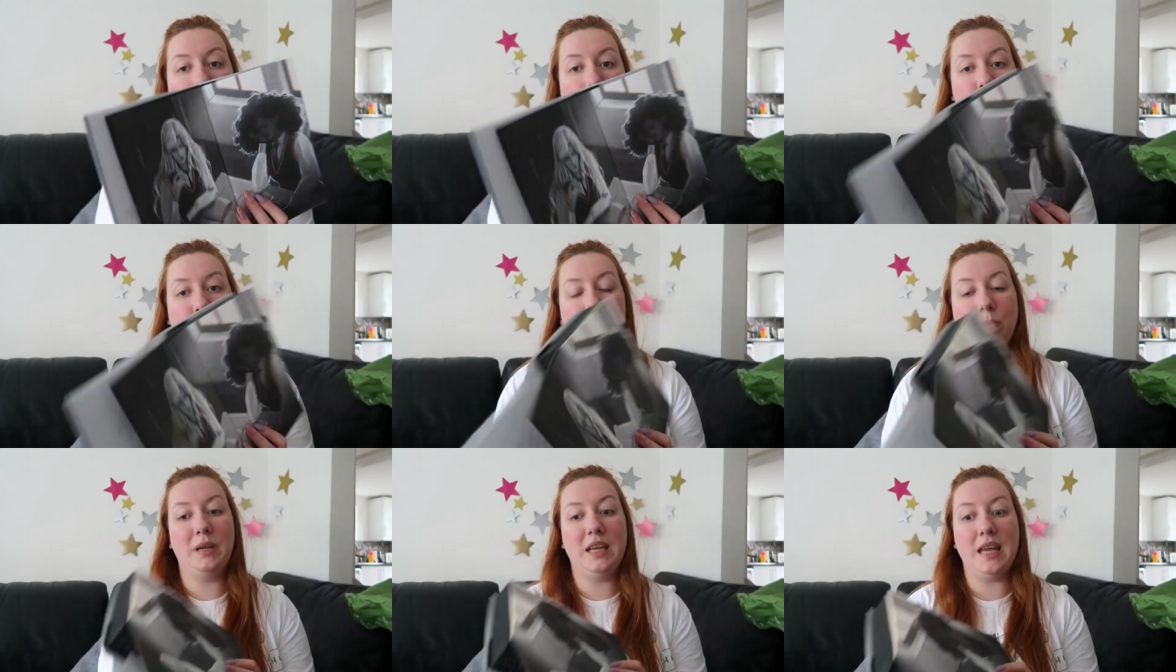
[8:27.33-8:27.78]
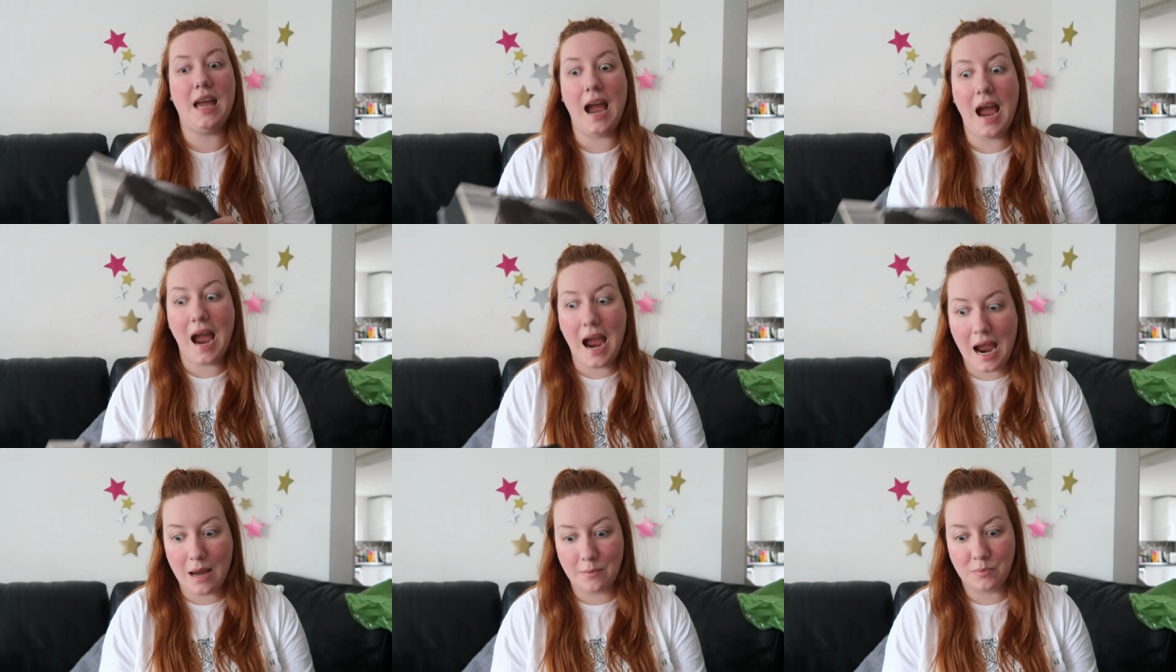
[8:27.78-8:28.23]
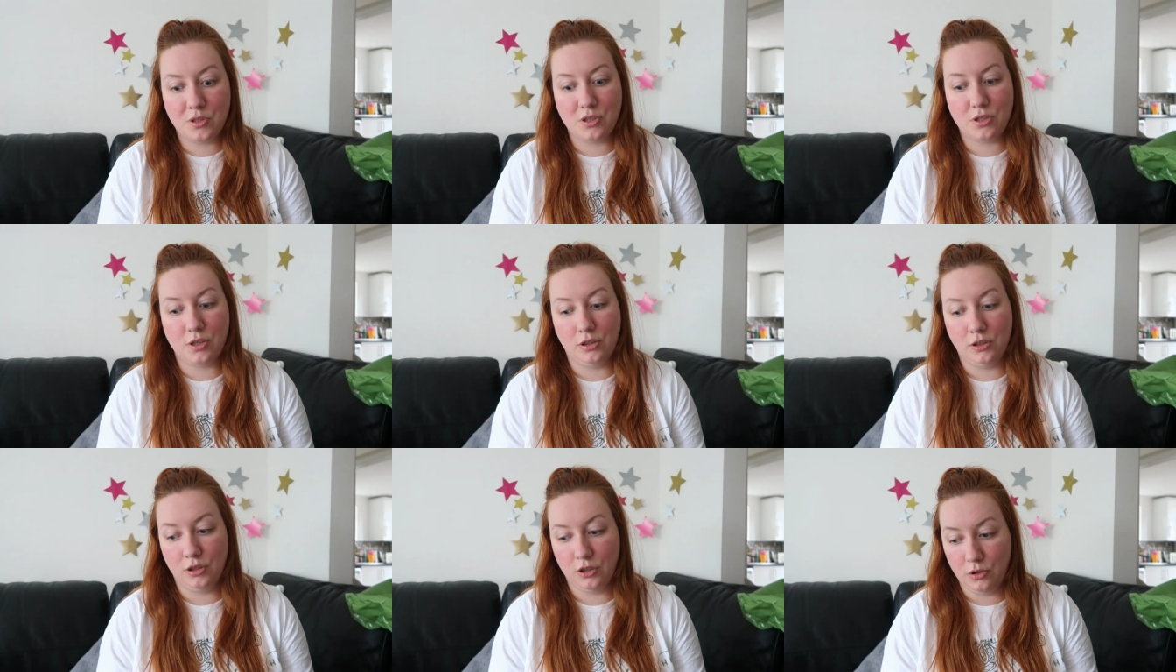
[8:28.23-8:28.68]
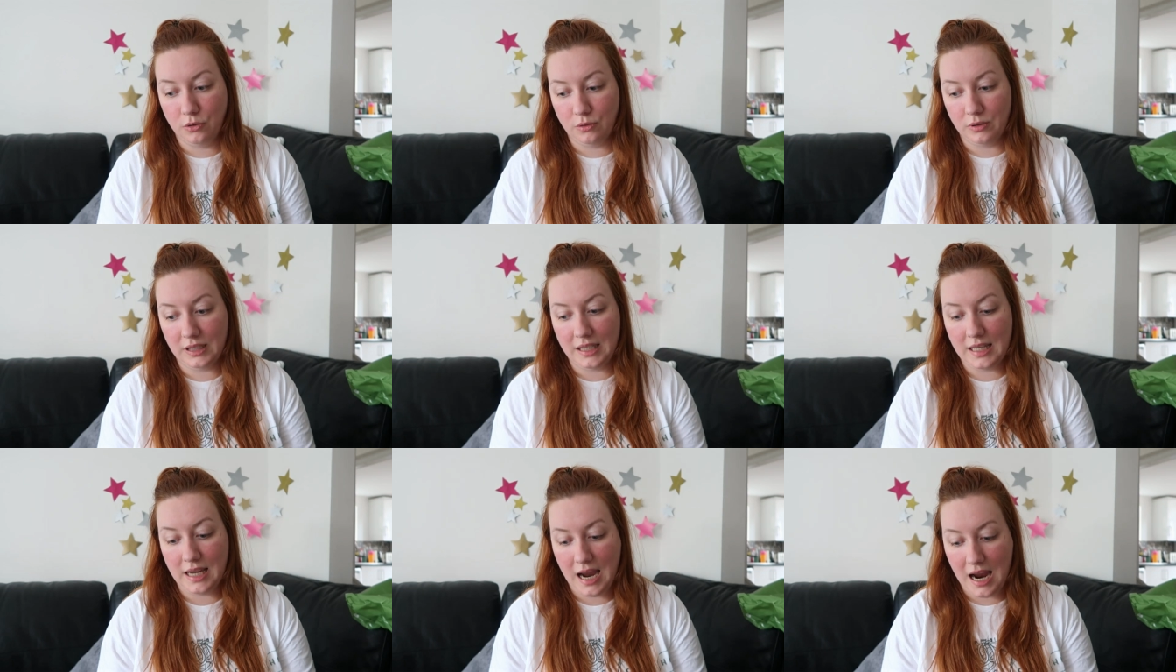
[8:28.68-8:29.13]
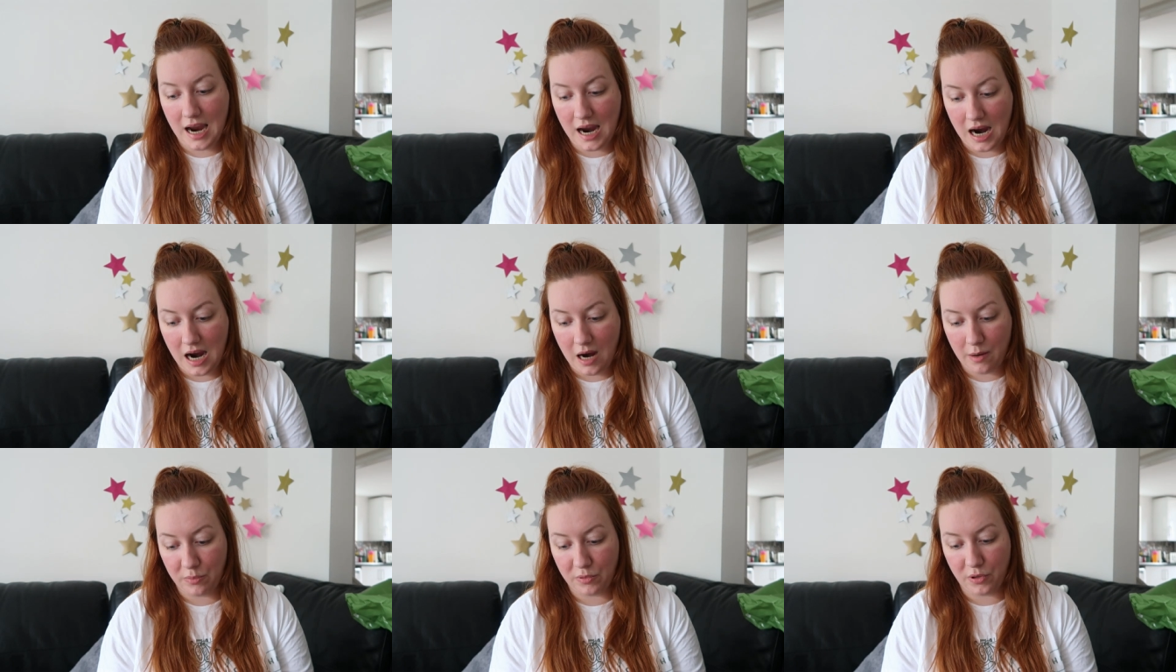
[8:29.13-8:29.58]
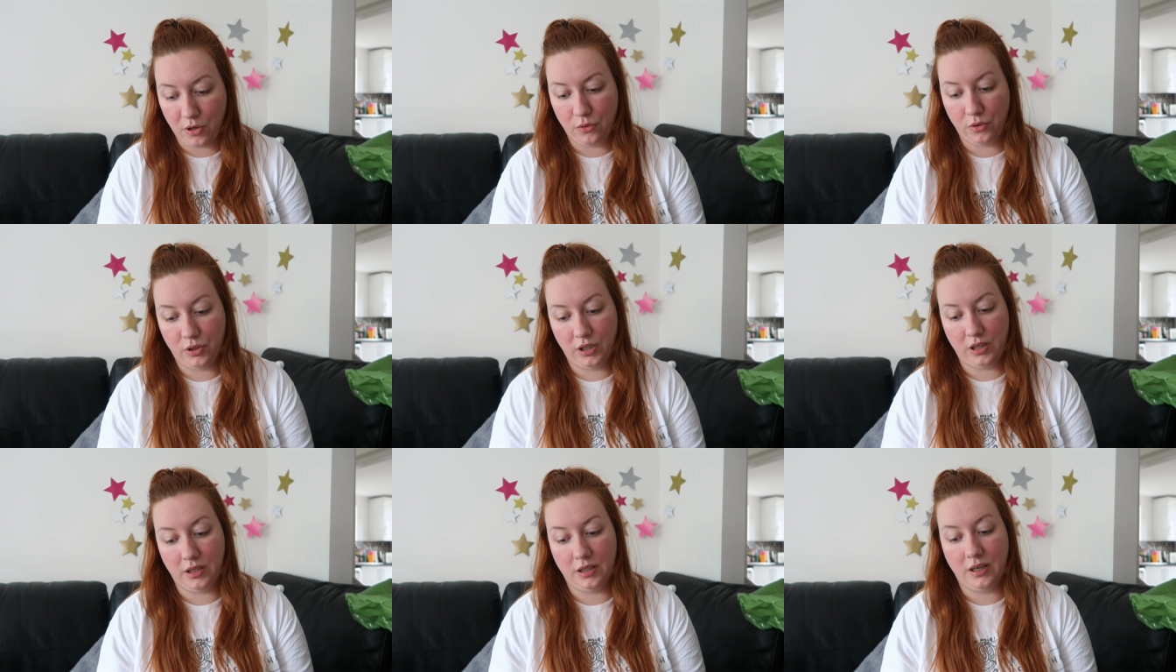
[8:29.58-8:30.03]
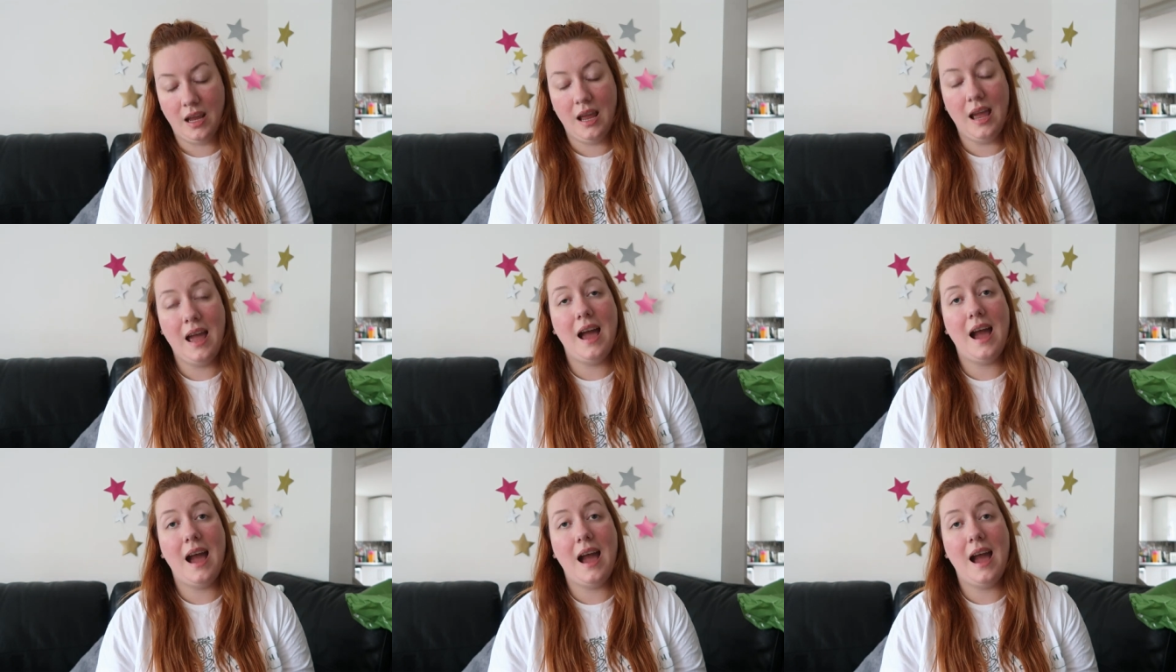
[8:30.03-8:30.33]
I'm going to be absolutely heartbroken.